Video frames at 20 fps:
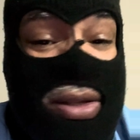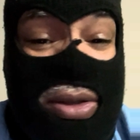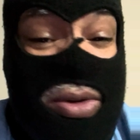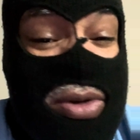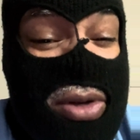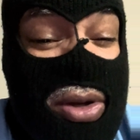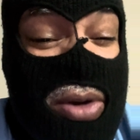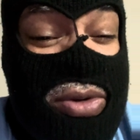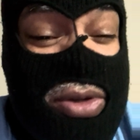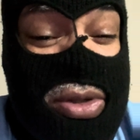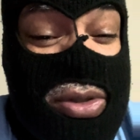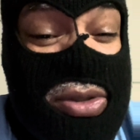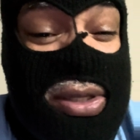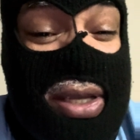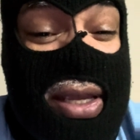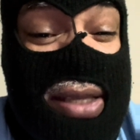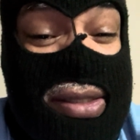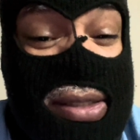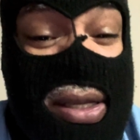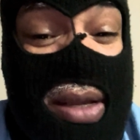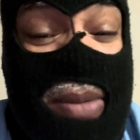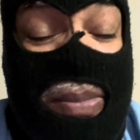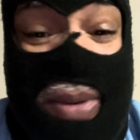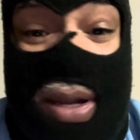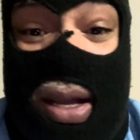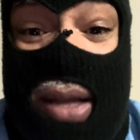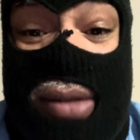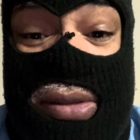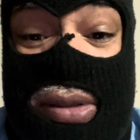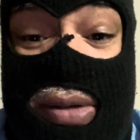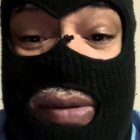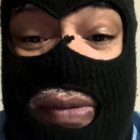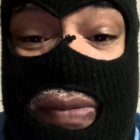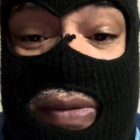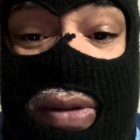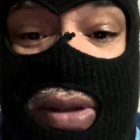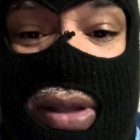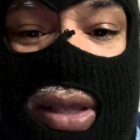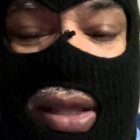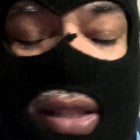you said something positive,
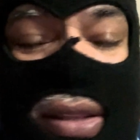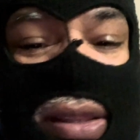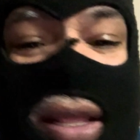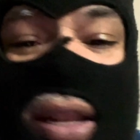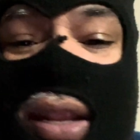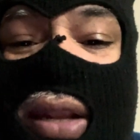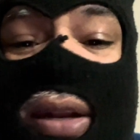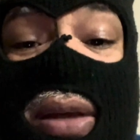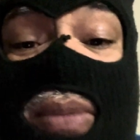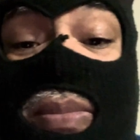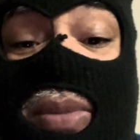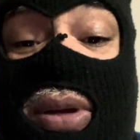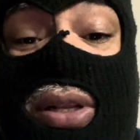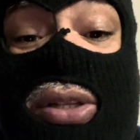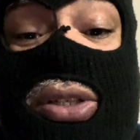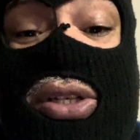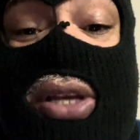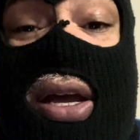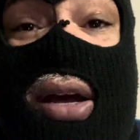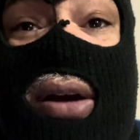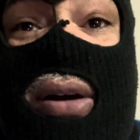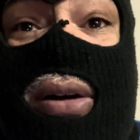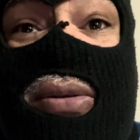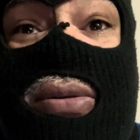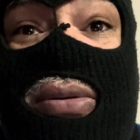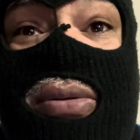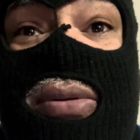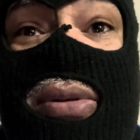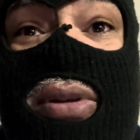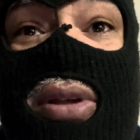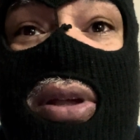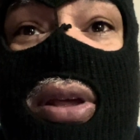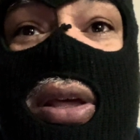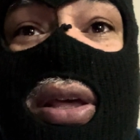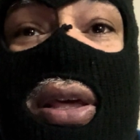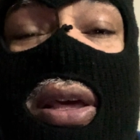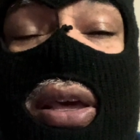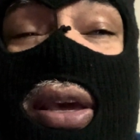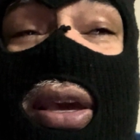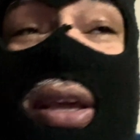that ain't nothing but a child.
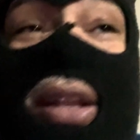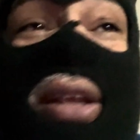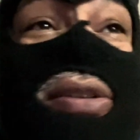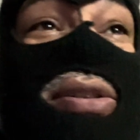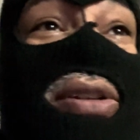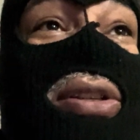And it's a